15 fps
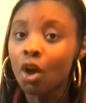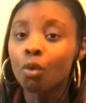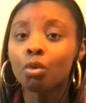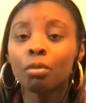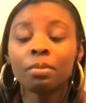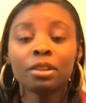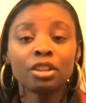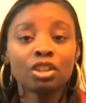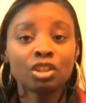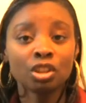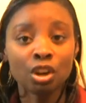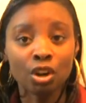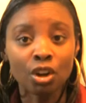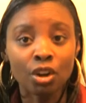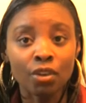will be
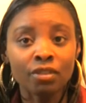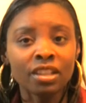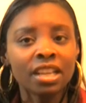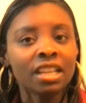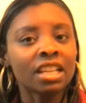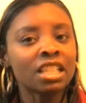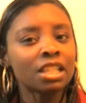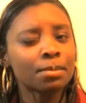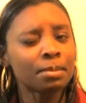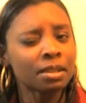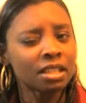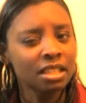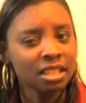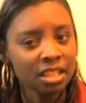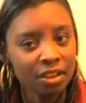served in a
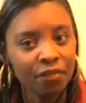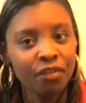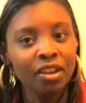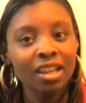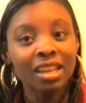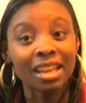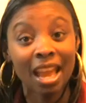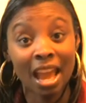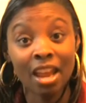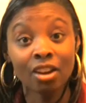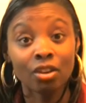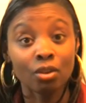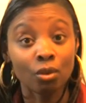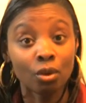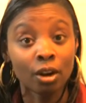specific
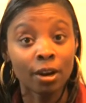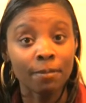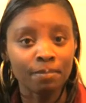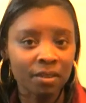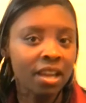category,